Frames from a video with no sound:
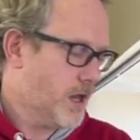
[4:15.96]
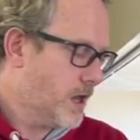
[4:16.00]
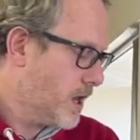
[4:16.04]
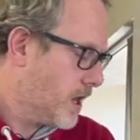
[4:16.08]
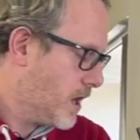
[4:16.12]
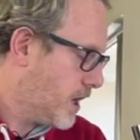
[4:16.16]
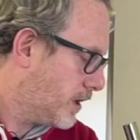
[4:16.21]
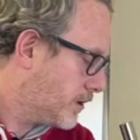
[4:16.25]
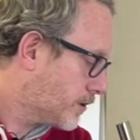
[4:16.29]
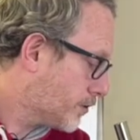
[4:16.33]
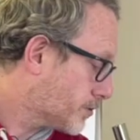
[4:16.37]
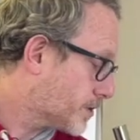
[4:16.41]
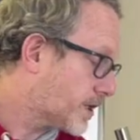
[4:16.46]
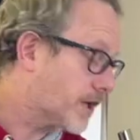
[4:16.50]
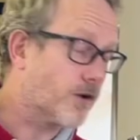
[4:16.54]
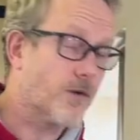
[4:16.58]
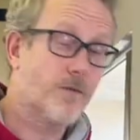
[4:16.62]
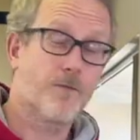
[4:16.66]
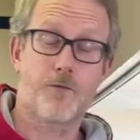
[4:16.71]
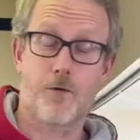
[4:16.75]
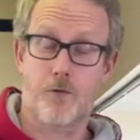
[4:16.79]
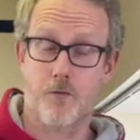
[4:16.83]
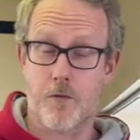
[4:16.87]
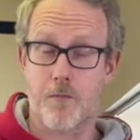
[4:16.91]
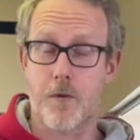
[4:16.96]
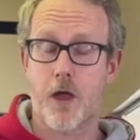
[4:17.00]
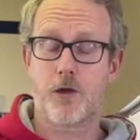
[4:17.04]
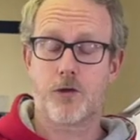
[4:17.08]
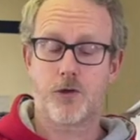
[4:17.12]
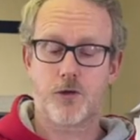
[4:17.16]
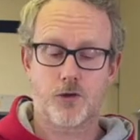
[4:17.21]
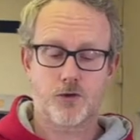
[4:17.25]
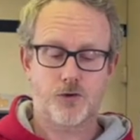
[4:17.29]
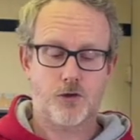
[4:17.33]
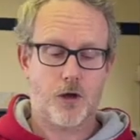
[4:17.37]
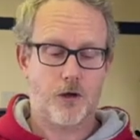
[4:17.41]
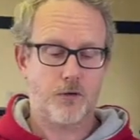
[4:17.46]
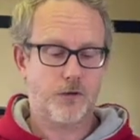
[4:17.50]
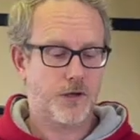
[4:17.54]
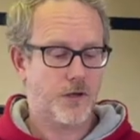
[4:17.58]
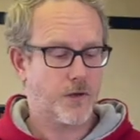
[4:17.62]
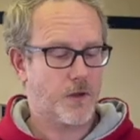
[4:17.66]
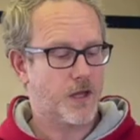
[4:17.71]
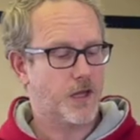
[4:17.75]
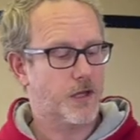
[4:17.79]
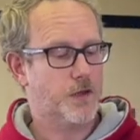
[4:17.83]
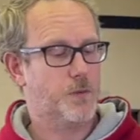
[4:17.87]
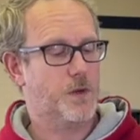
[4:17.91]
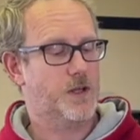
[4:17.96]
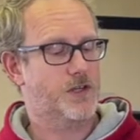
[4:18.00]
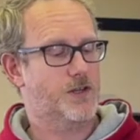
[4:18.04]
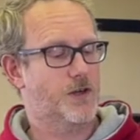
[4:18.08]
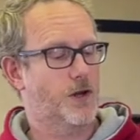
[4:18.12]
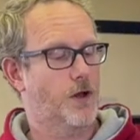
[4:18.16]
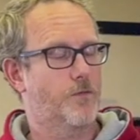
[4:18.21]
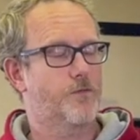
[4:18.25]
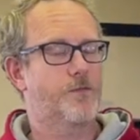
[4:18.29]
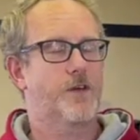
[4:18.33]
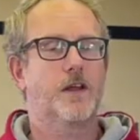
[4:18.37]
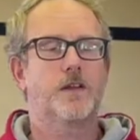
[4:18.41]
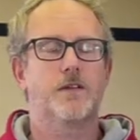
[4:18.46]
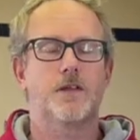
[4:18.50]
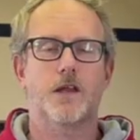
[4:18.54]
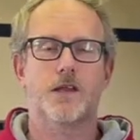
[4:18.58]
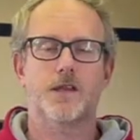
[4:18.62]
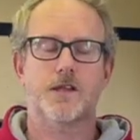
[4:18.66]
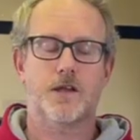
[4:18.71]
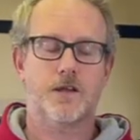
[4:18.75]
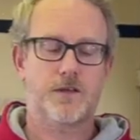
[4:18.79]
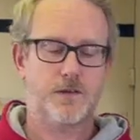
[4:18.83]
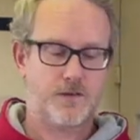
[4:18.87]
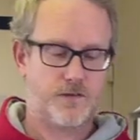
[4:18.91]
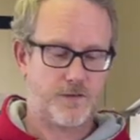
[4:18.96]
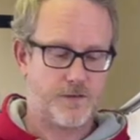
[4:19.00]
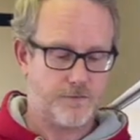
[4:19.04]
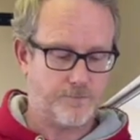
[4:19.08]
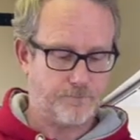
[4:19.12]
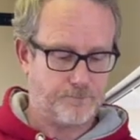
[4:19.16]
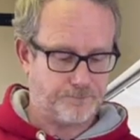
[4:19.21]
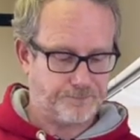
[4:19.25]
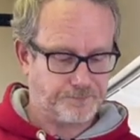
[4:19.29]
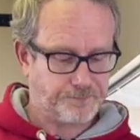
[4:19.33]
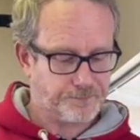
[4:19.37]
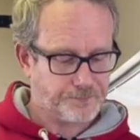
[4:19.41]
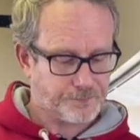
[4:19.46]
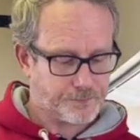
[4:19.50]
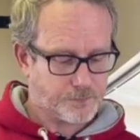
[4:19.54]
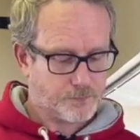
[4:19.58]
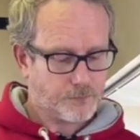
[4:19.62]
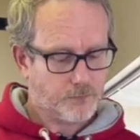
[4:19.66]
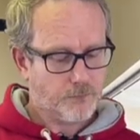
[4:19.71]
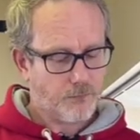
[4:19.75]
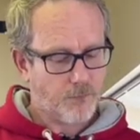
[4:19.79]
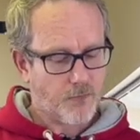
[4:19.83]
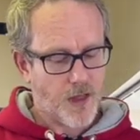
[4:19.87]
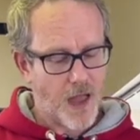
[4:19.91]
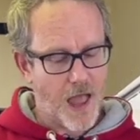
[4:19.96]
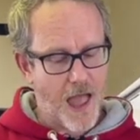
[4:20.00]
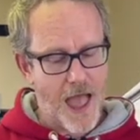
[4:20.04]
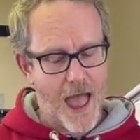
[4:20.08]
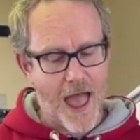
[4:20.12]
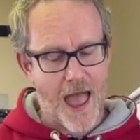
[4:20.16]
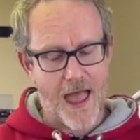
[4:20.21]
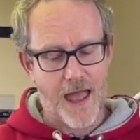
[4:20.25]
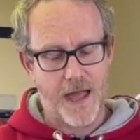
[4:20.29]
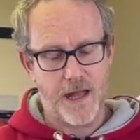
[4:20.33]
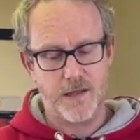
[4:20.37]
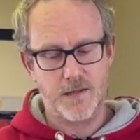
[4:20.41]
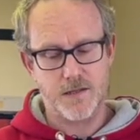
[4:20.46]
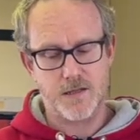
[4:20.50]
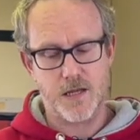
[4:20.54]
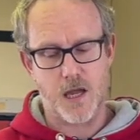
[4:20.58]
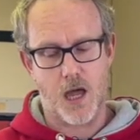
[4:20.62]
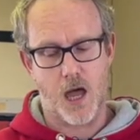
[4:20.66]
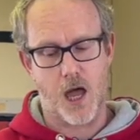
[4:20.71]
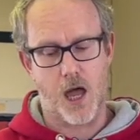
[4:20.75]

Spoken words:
He's also gone for remote control, so he can switch it off at a distance and